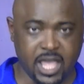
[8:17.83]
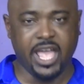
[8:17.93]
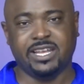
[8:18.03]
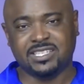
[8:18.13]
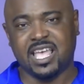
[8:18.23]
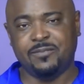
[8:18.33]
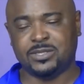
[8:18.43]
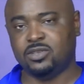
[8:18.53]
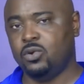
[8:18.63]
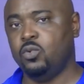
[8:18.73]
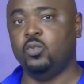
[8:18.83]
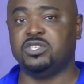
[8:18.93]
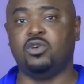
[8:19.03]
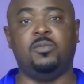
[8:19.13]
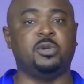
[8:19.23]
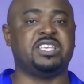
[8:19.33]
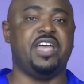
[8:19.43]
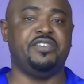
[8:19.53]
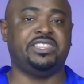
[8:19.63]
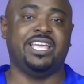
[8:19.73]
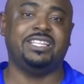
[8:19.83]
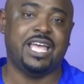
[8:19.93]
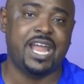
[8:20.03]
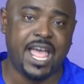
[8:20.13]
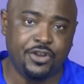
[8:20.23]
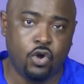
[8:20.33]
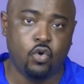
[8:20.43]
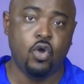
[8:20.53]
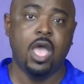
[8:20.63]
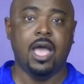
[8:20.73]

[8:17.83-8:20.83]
And this episode was almost everything that I know